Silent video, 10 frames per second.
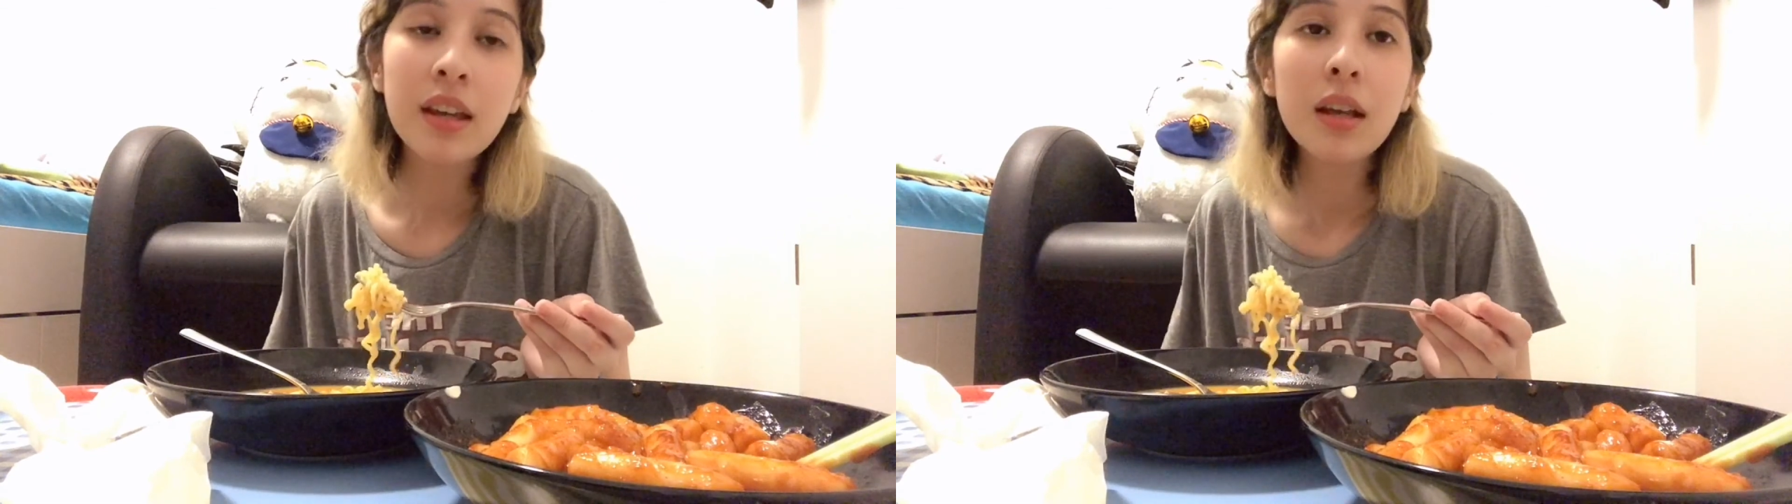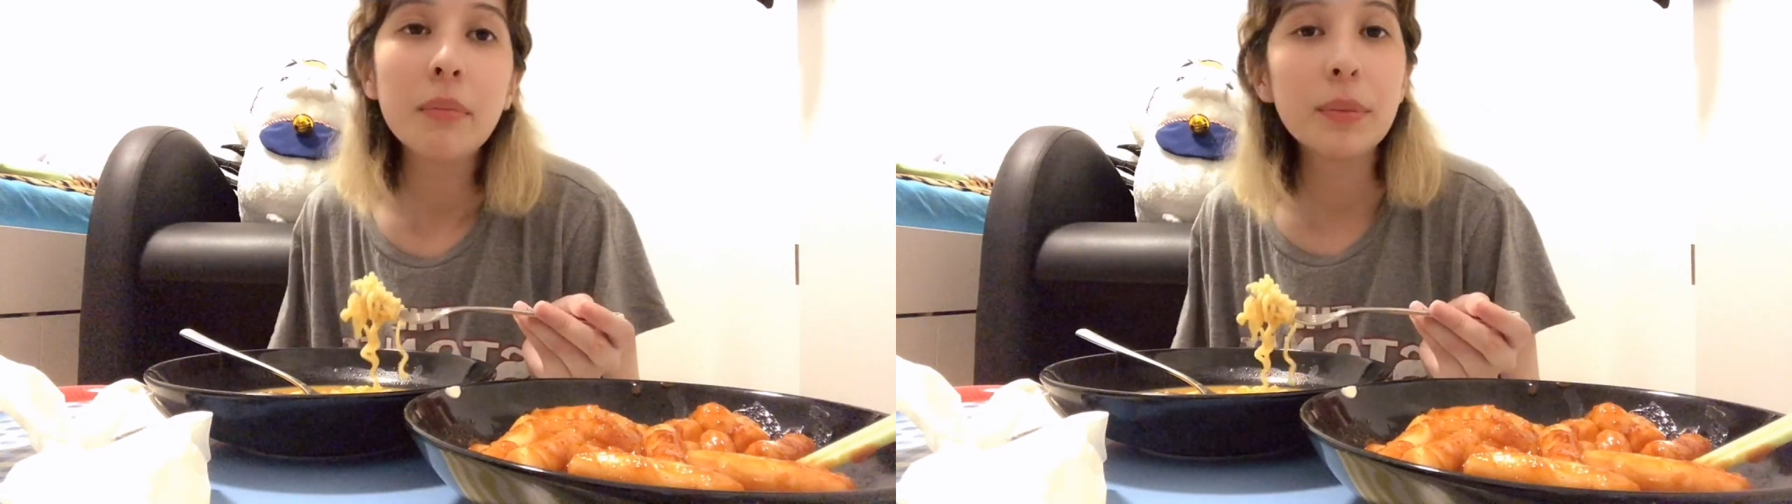
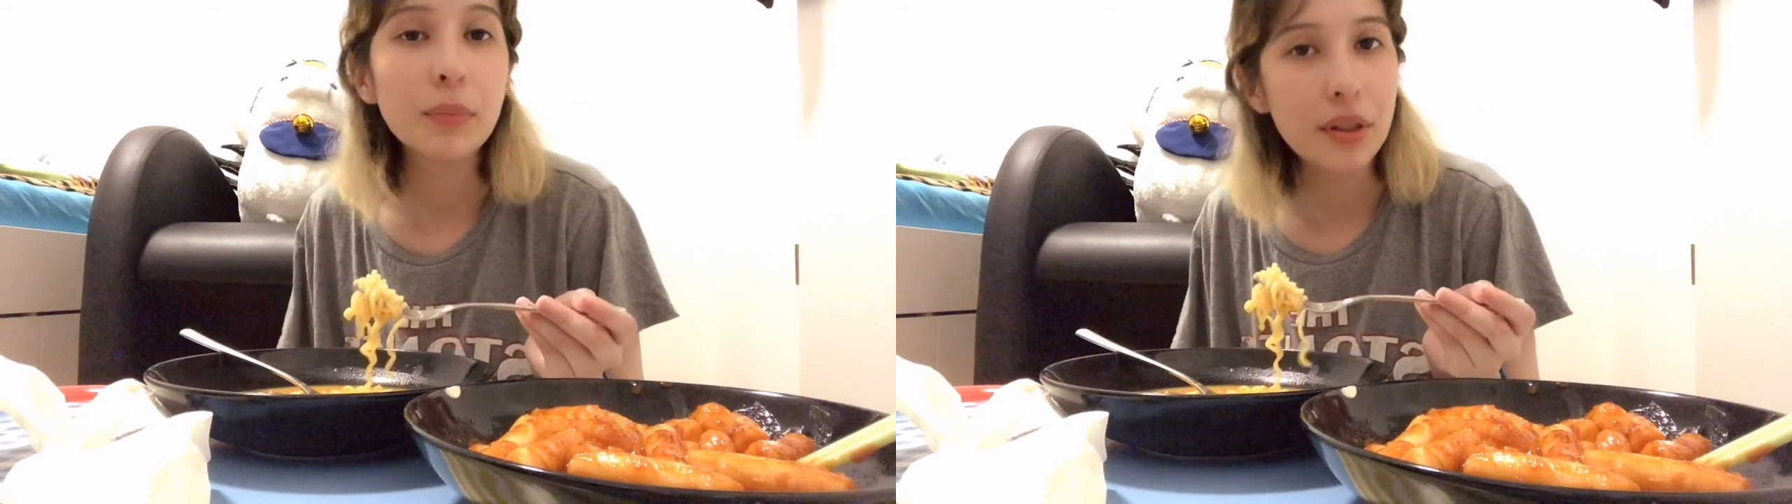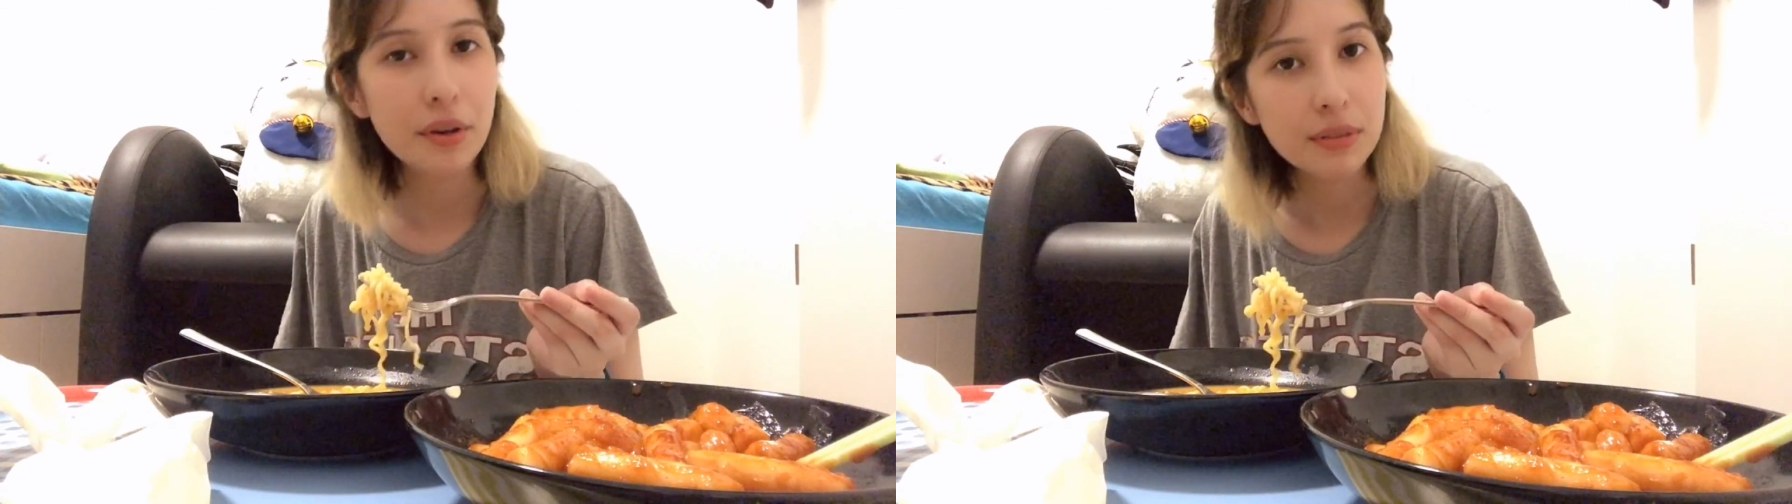my
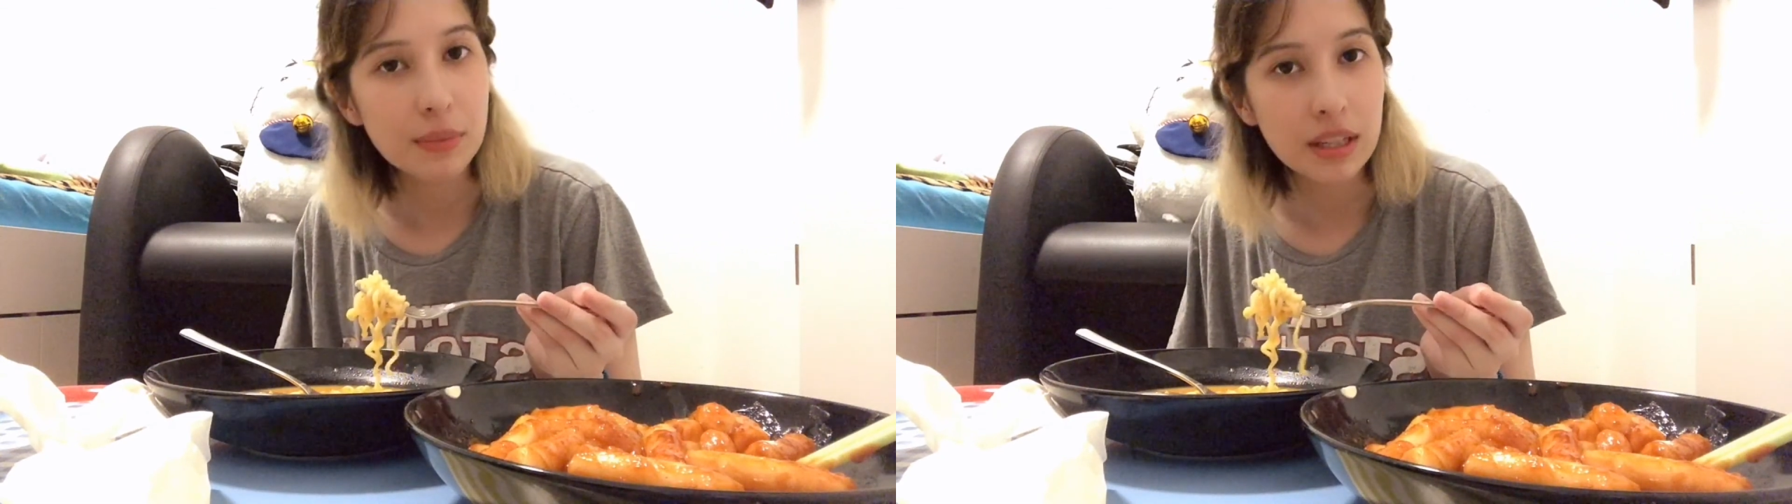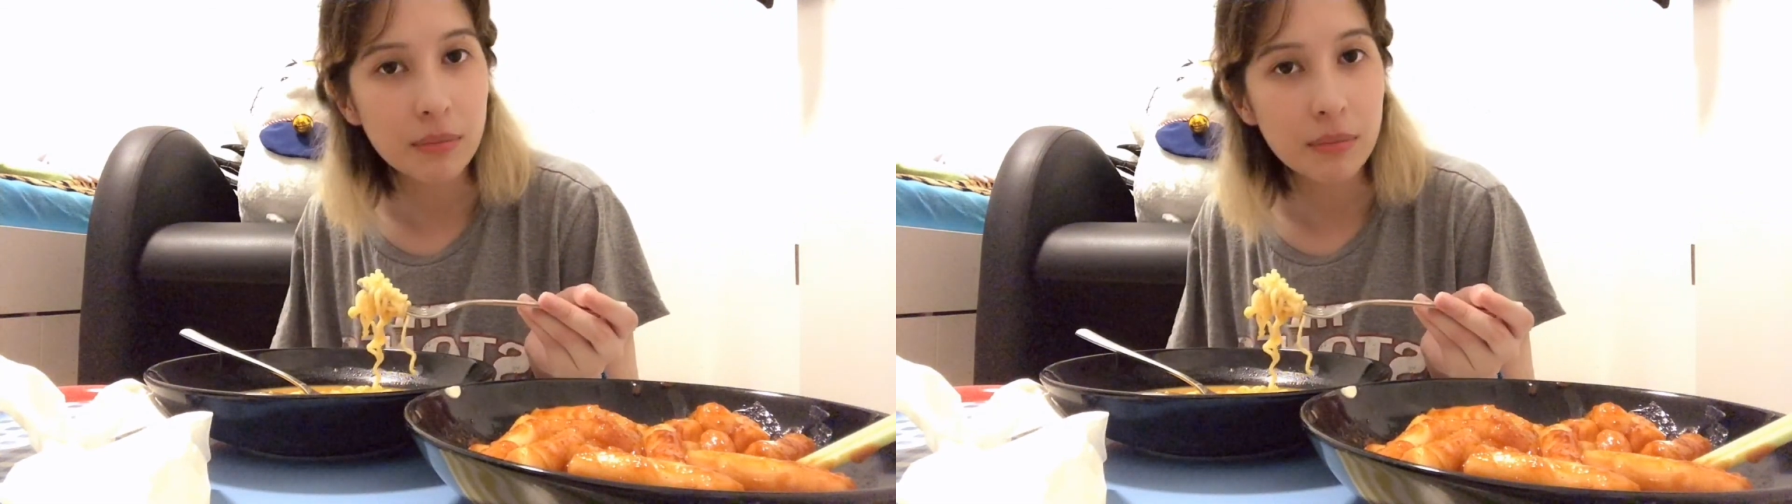brother is making me